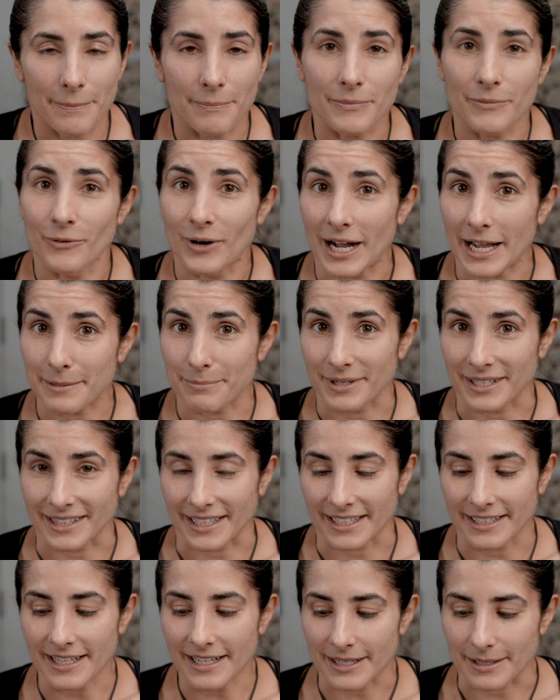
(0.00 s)
Why I bring
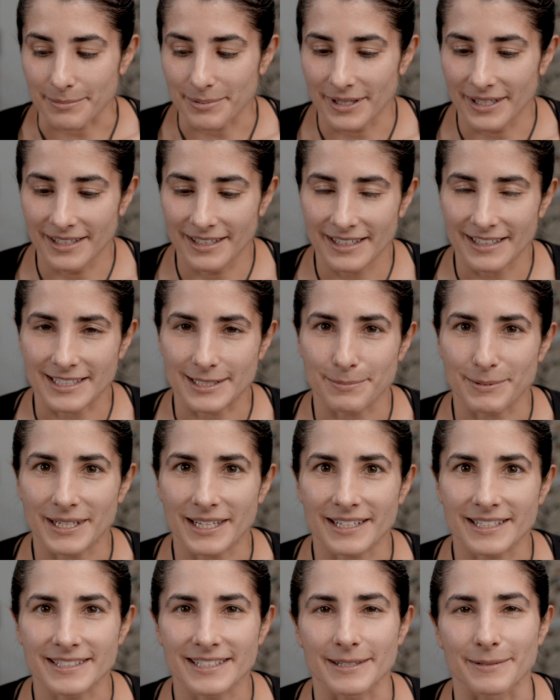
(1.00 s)
that up is
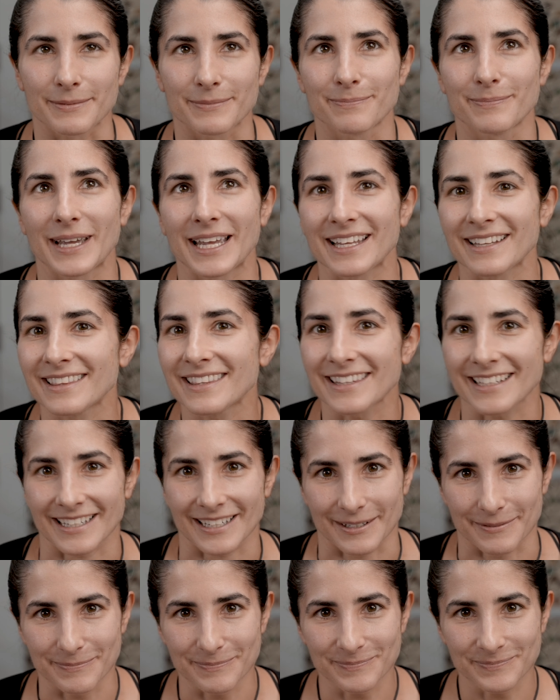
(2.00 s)
because the main
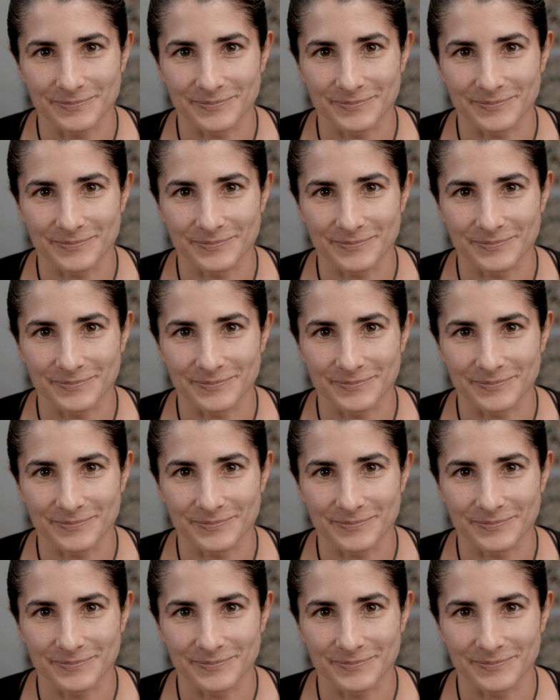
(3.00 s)
theme